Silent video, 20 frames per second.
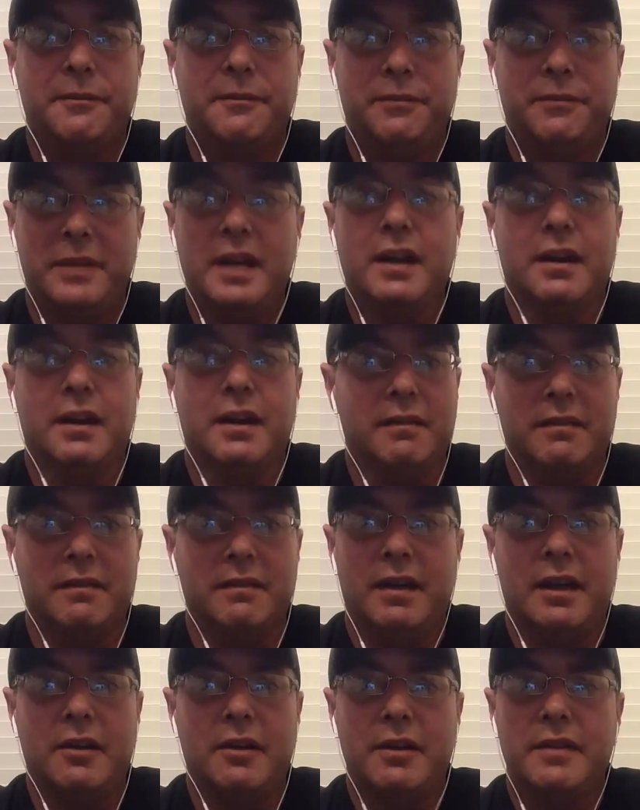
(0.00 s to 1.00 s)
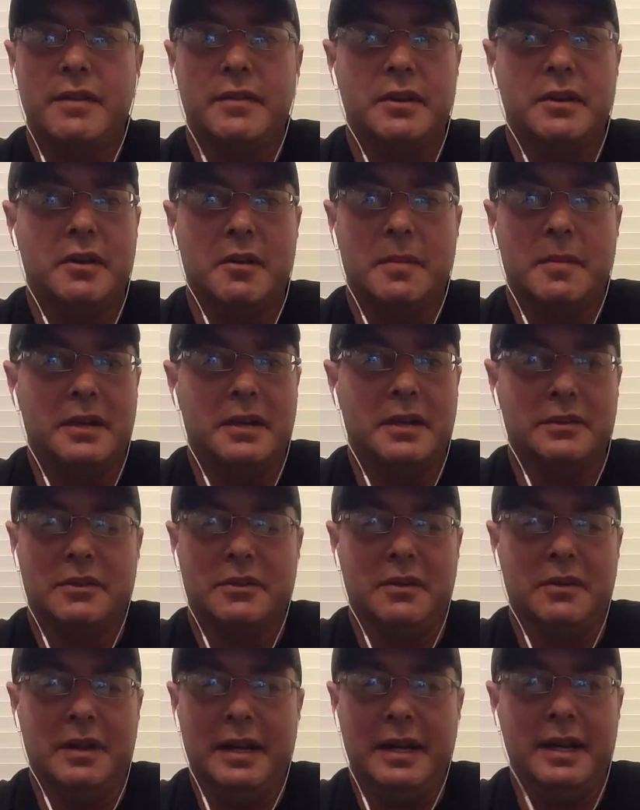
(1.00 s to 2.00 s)
Yeah, I don't even know how many
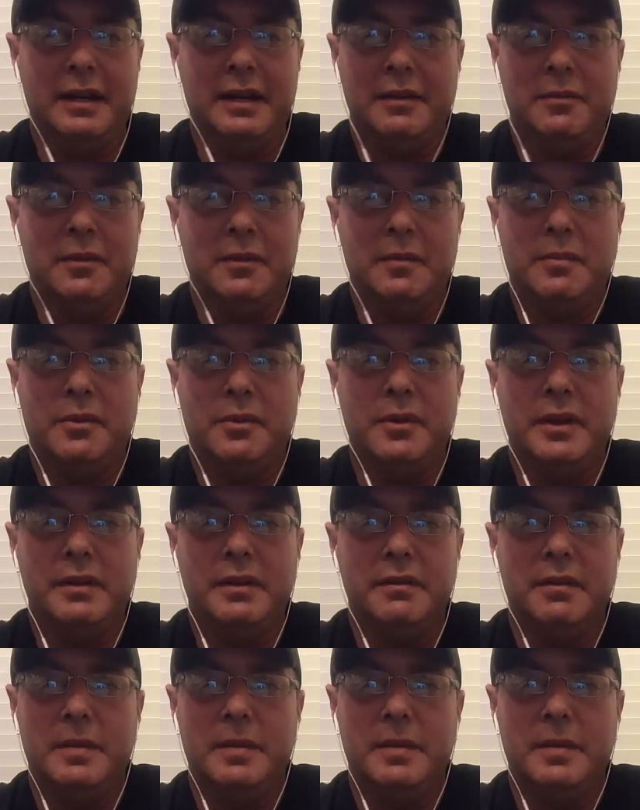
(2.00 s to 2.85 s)
Alterna I had at one point.